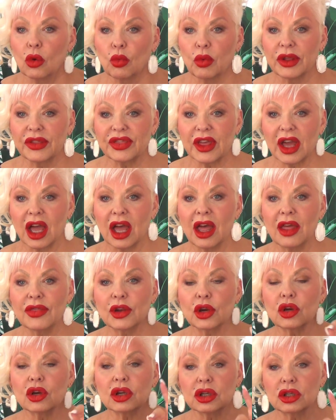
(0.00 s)
with
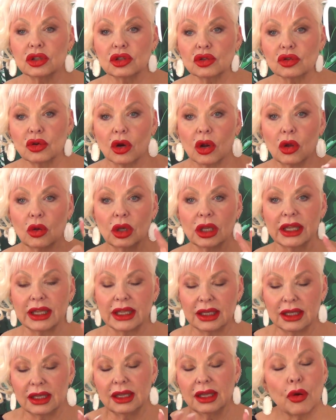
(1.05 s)
other
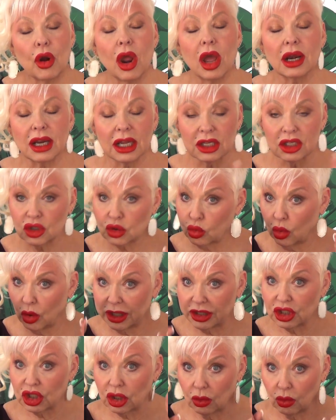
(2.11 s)
controlling products,
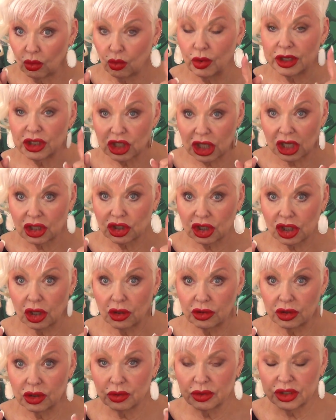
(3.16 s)
which, which I'll
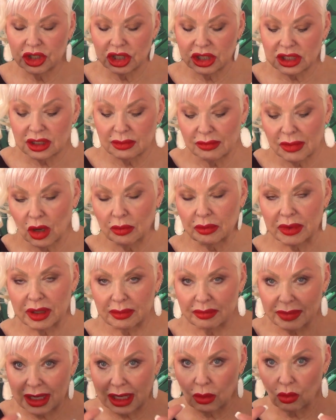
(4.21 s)
show you in just a moment,
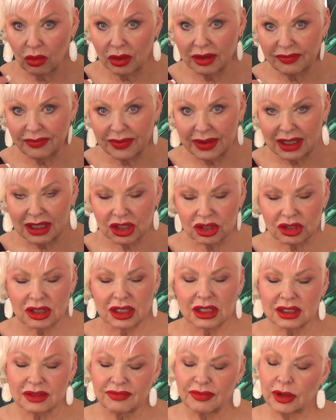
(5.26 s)
but I want to finish
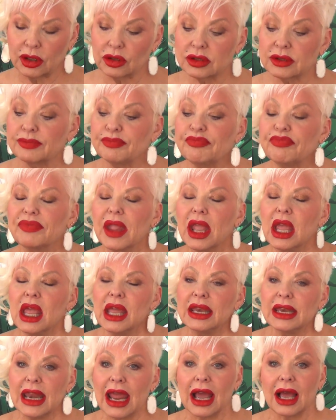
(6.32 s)
this first.
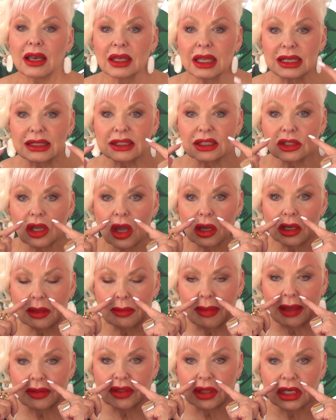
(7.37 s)
Now let's talk
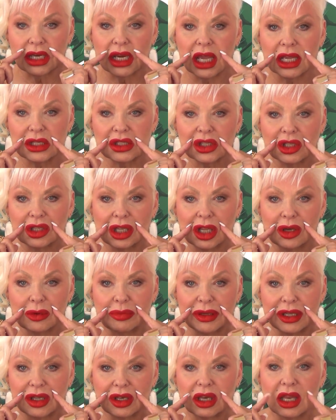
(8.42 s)
about the
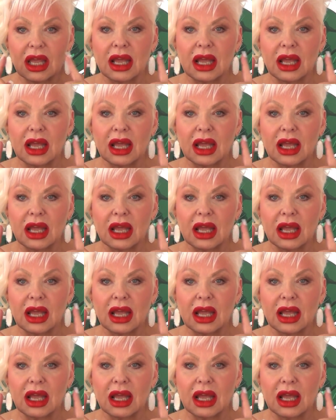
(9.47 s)
nasolabial